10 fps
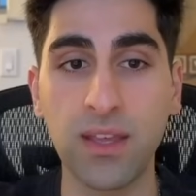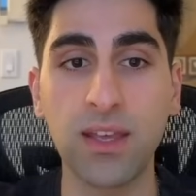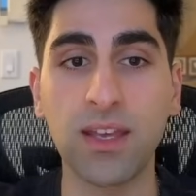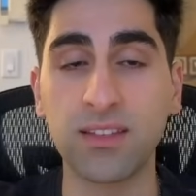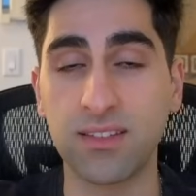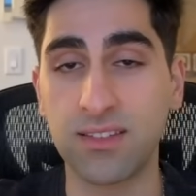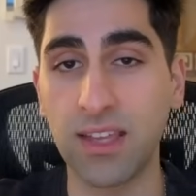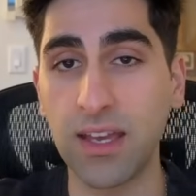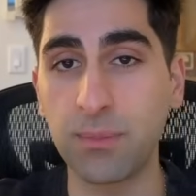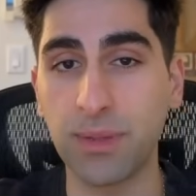
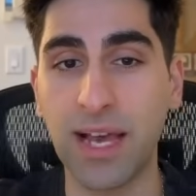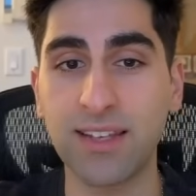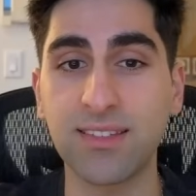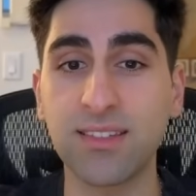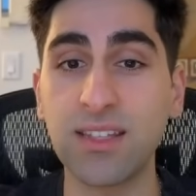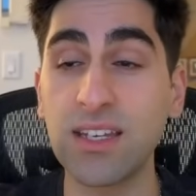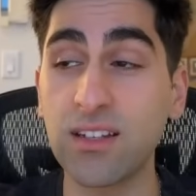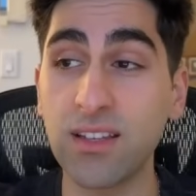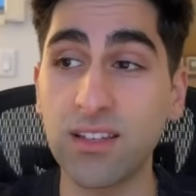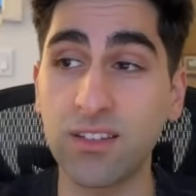Instead, black
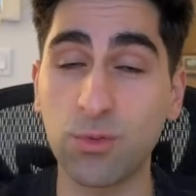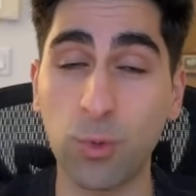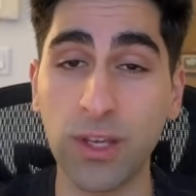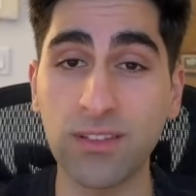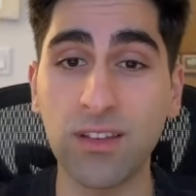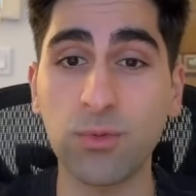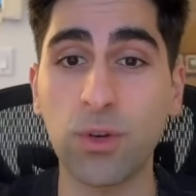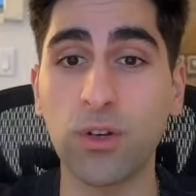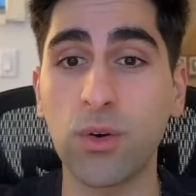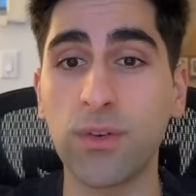sneakily swings his
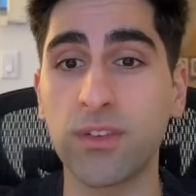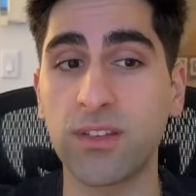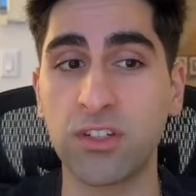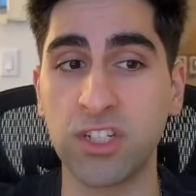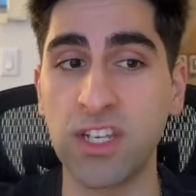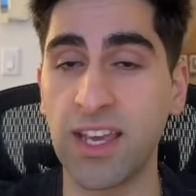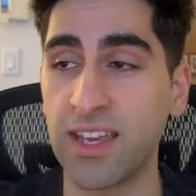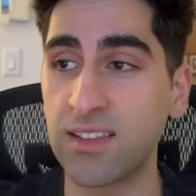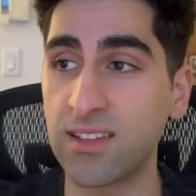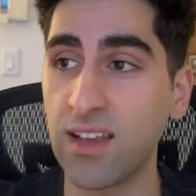rook over to
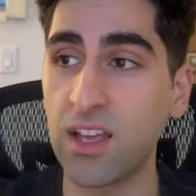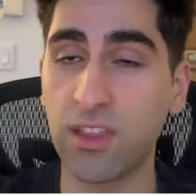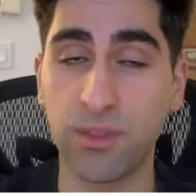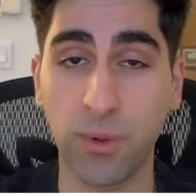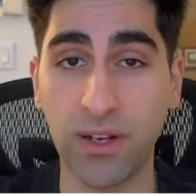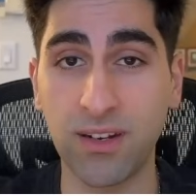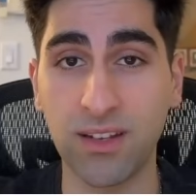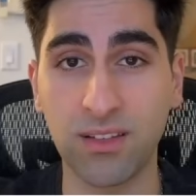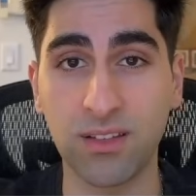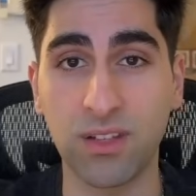g8,
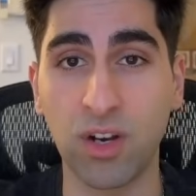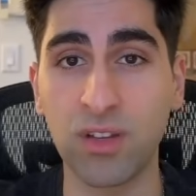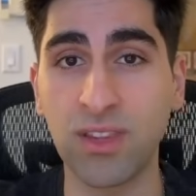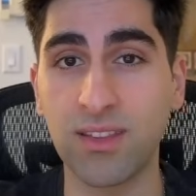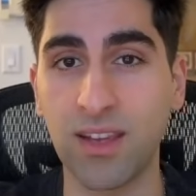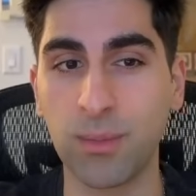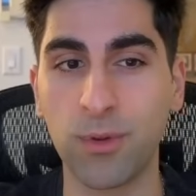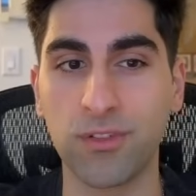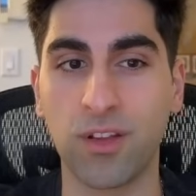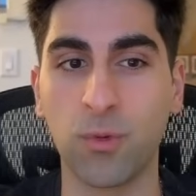threatening to turn the
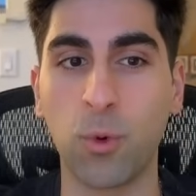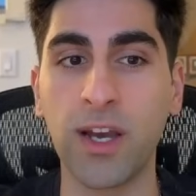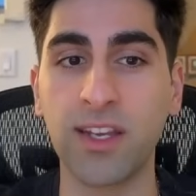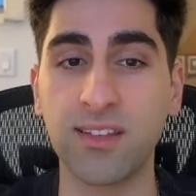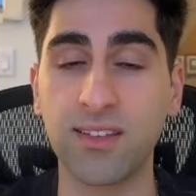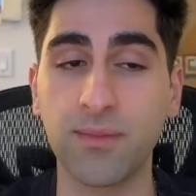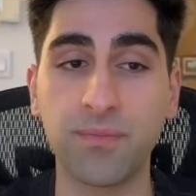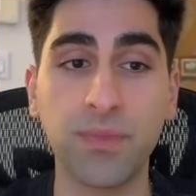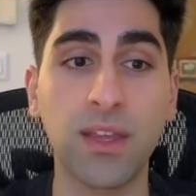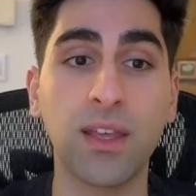tables on white.
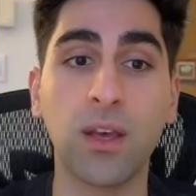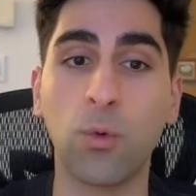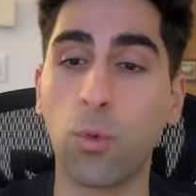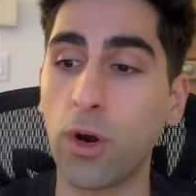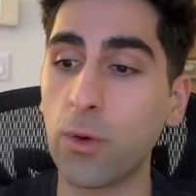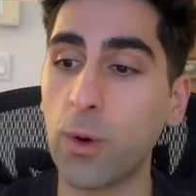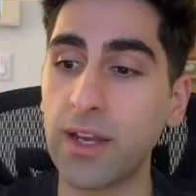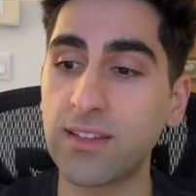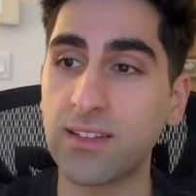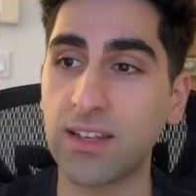Were
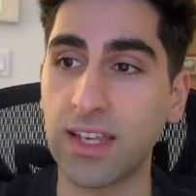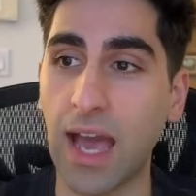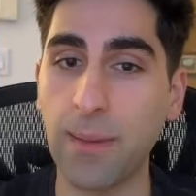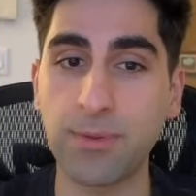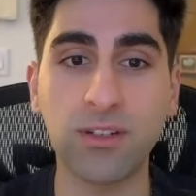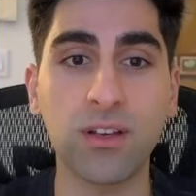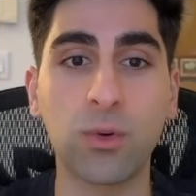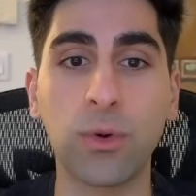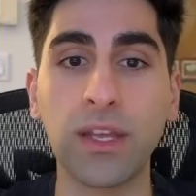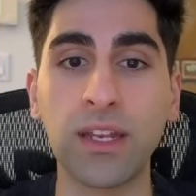white to capture the
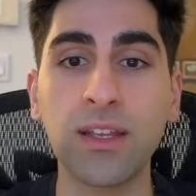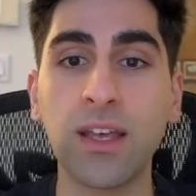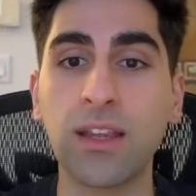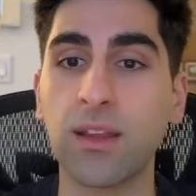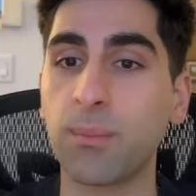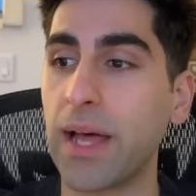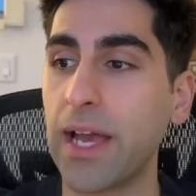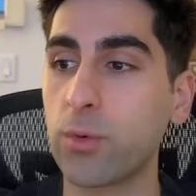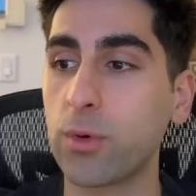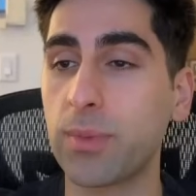queen, then
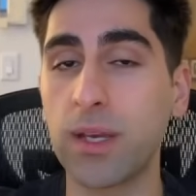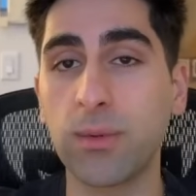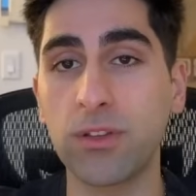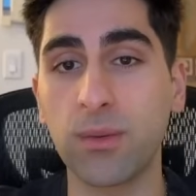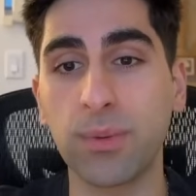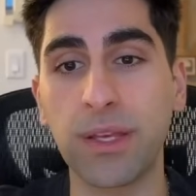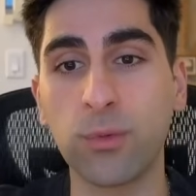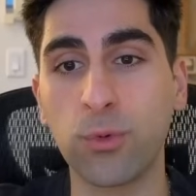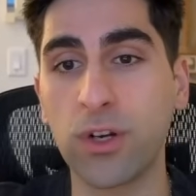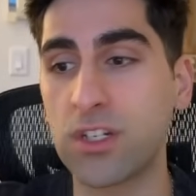black would be able to play
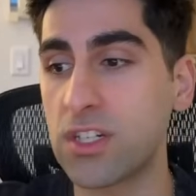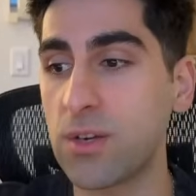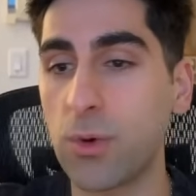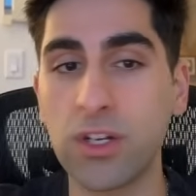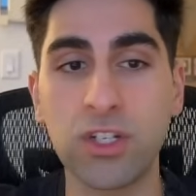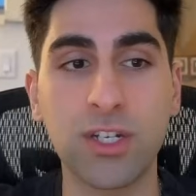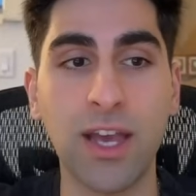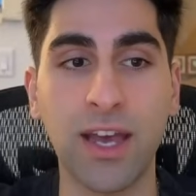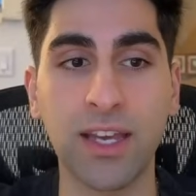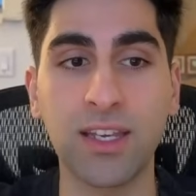rook g1
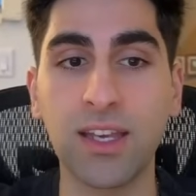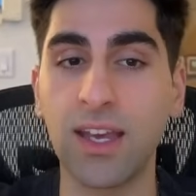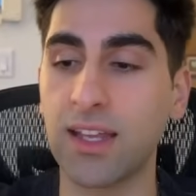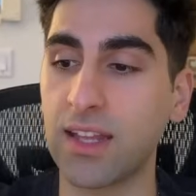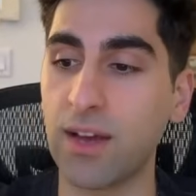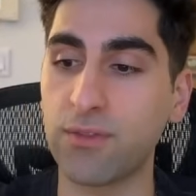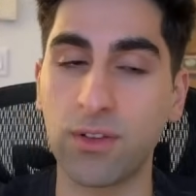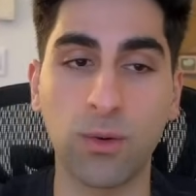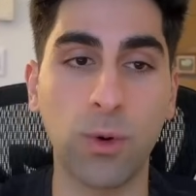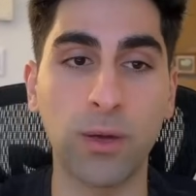check, and
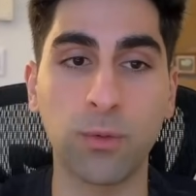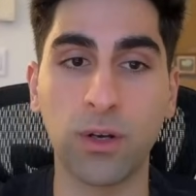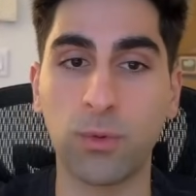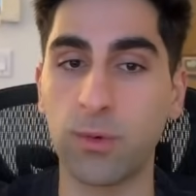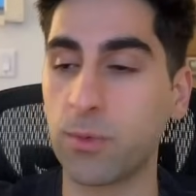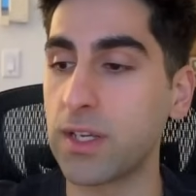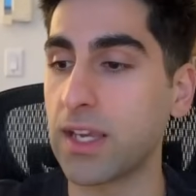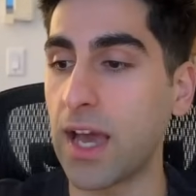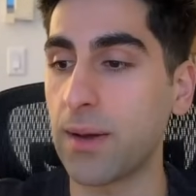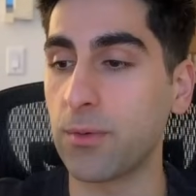after the white rook would
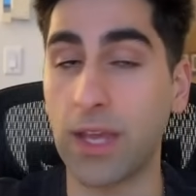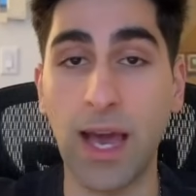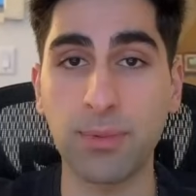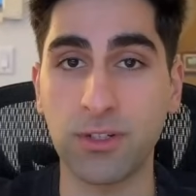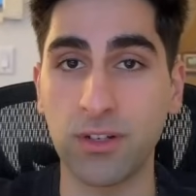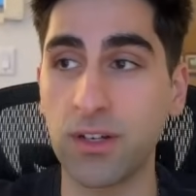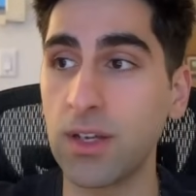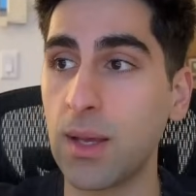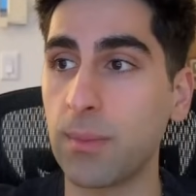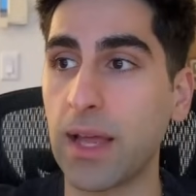recapture,
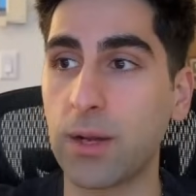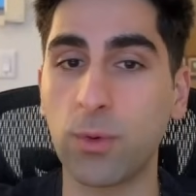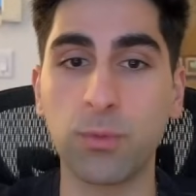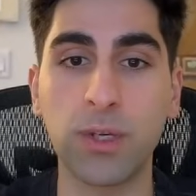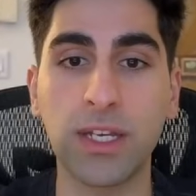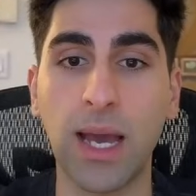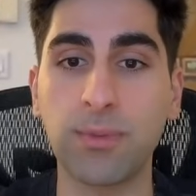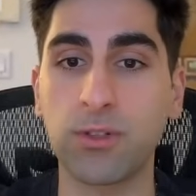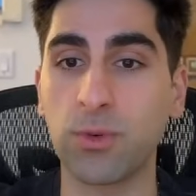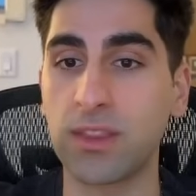black would
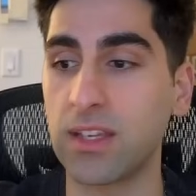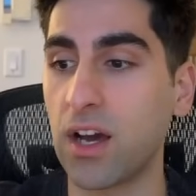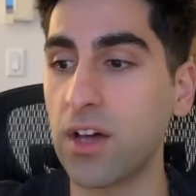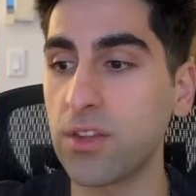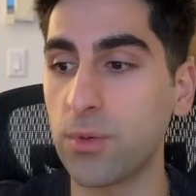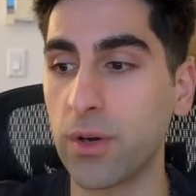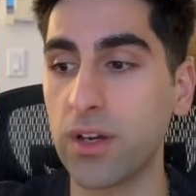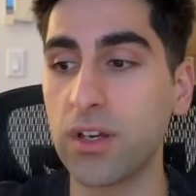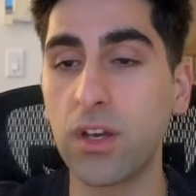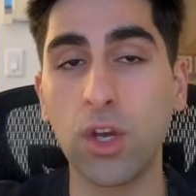recapture with the other
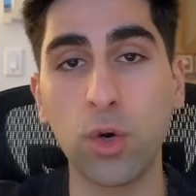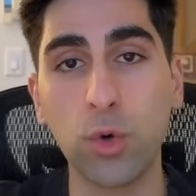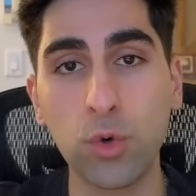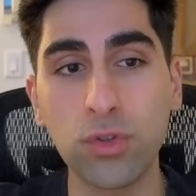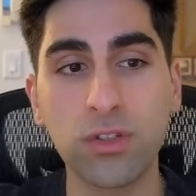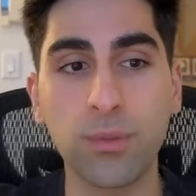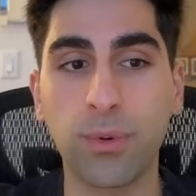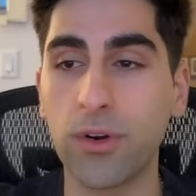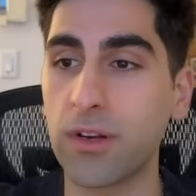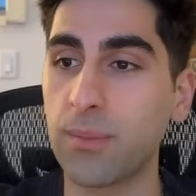rook, who,
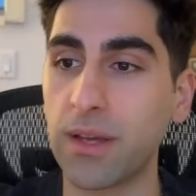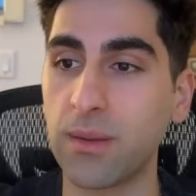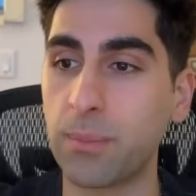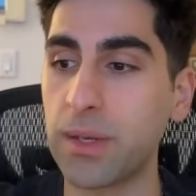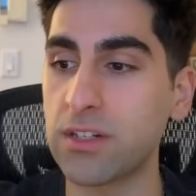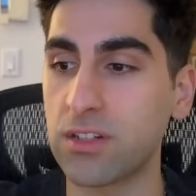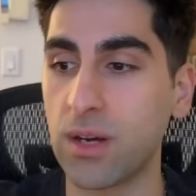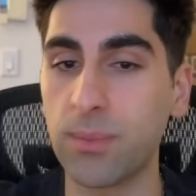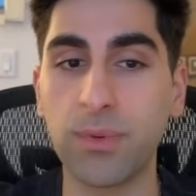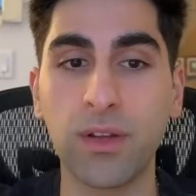supported by the
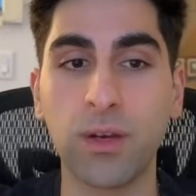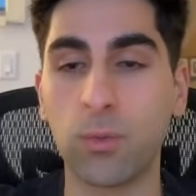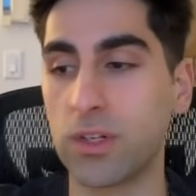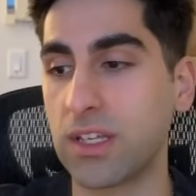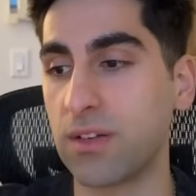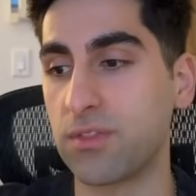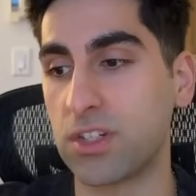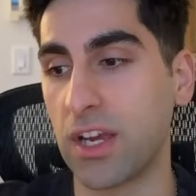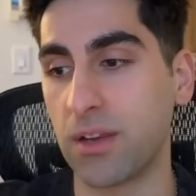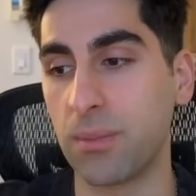bishop, would give
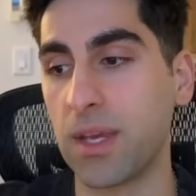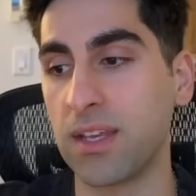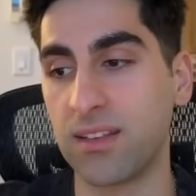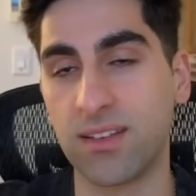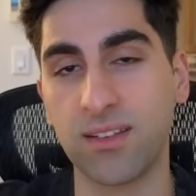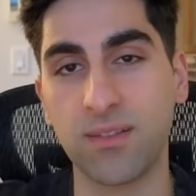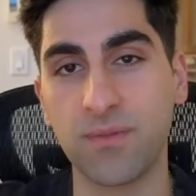checkmate.